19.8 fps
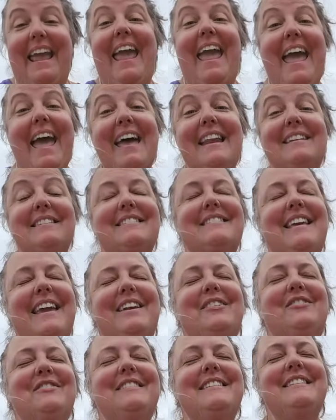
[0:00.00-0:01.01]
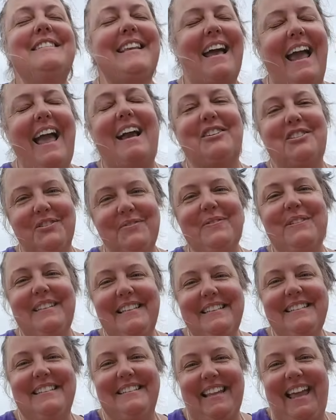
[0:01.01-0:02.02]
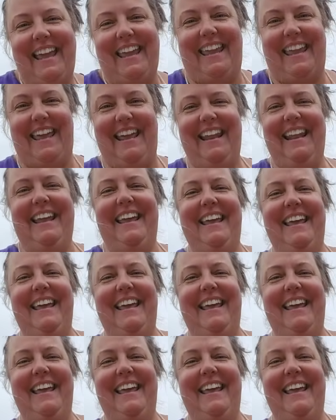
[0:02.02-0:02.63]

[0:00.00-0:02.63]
And thank goodness I actually really did like it.